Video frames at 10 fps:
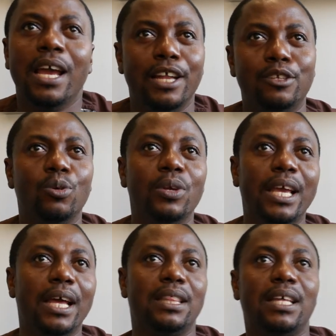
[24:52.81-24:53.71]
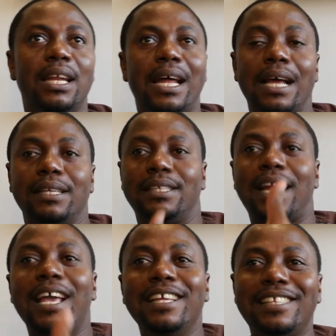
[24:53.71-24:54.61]
And so, yeah, that
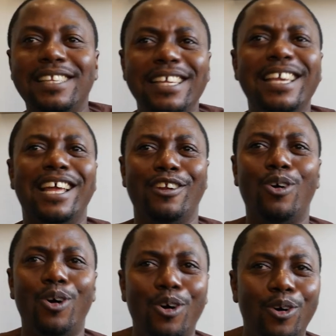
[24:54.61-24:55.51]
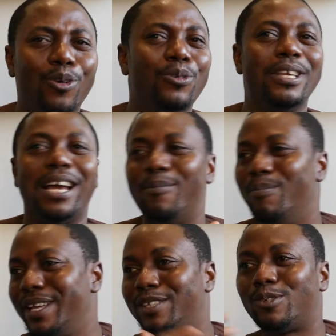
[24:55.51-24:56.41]
anxiety and all, yeah,
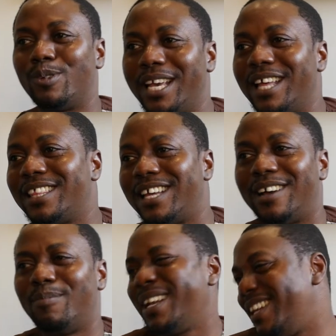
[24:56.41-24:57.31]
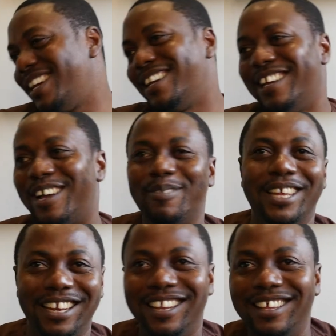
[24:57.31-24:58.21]
mixed together. But yeah, I
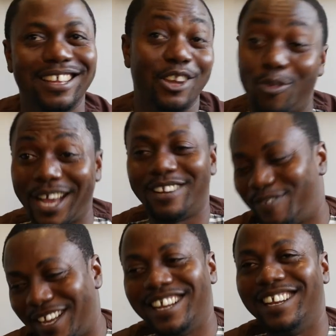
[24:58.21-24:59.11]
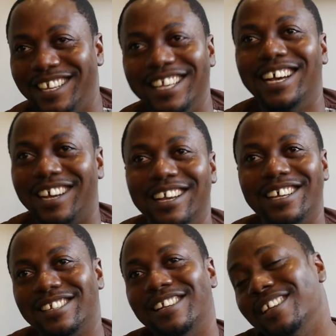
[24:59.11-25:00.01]
mean, it worked finally. Yeah,
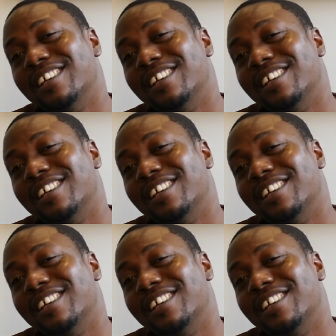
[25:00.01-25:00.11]
exactly.